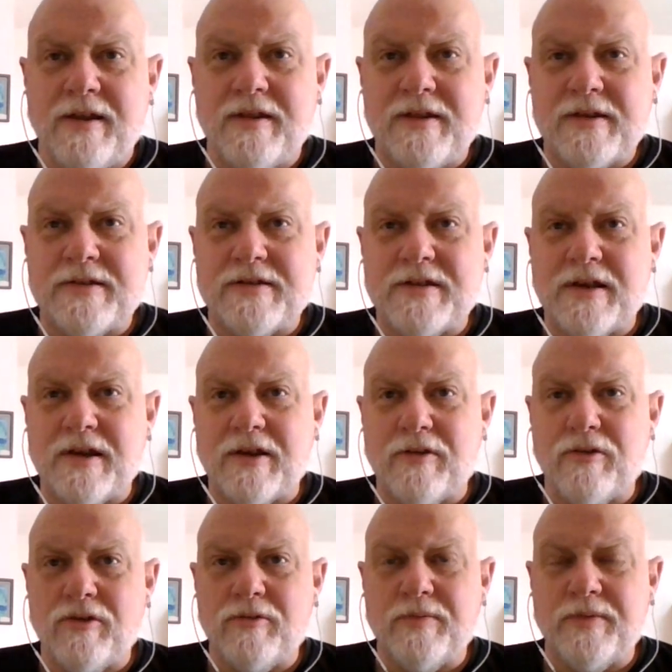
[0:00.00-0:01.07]
this
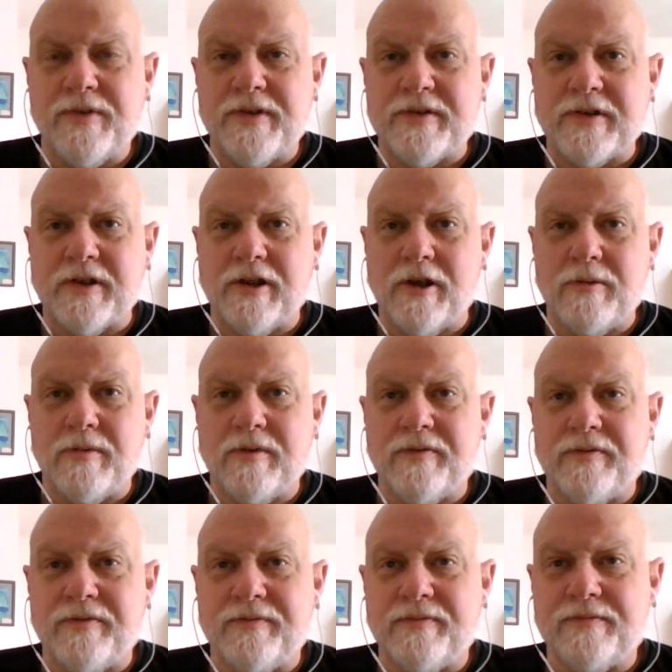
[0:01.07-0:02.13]
club
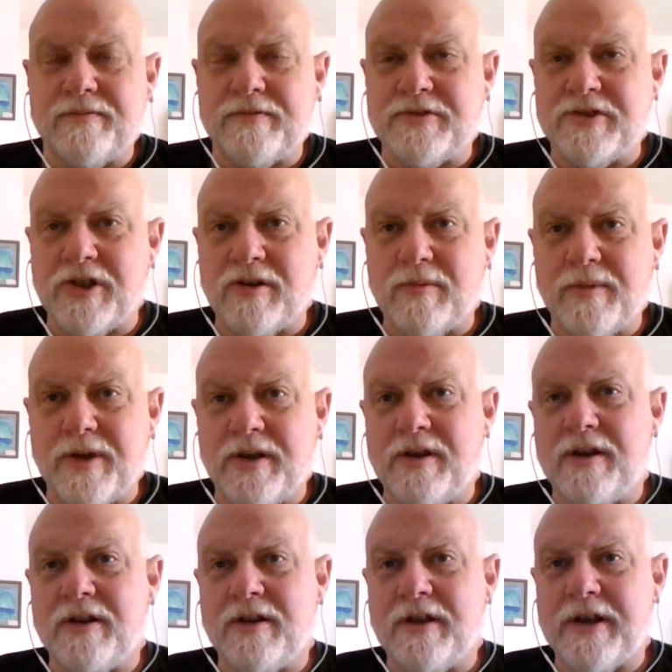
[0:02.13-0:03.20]
of gentlemen
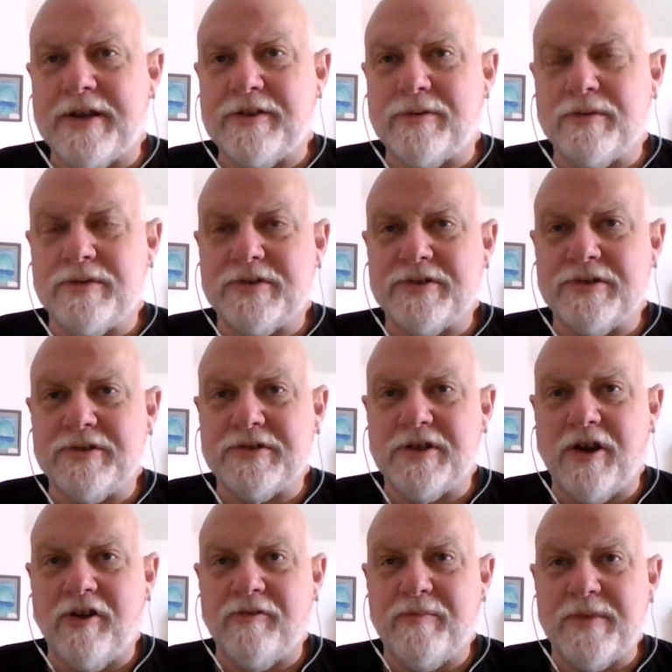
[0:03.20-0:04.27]
intellectuals who
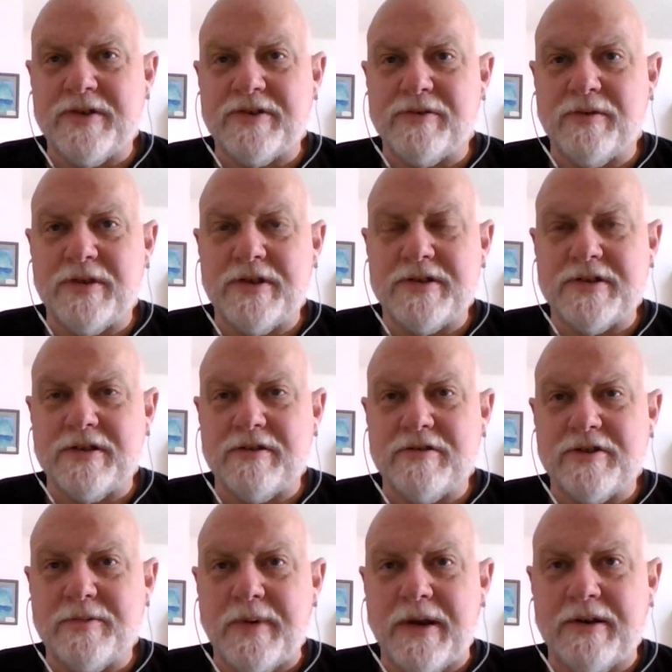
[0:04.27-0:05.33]
solved mysteries in their
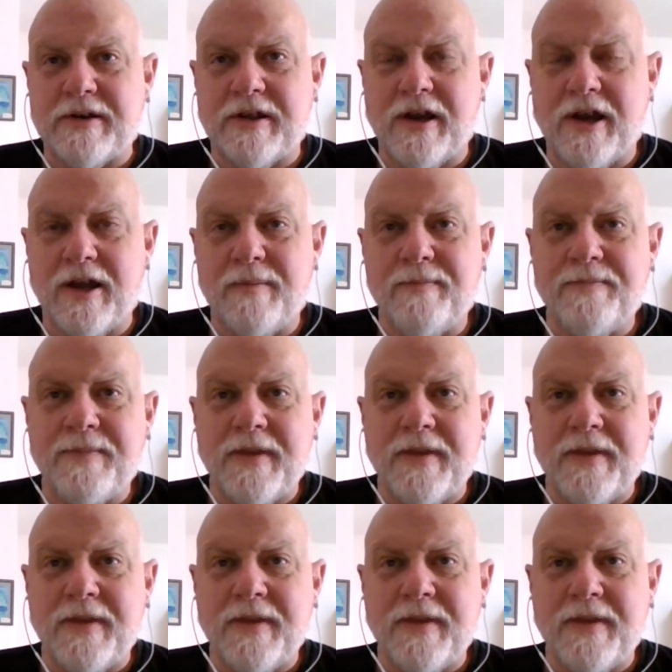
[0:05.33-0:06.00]
spare time.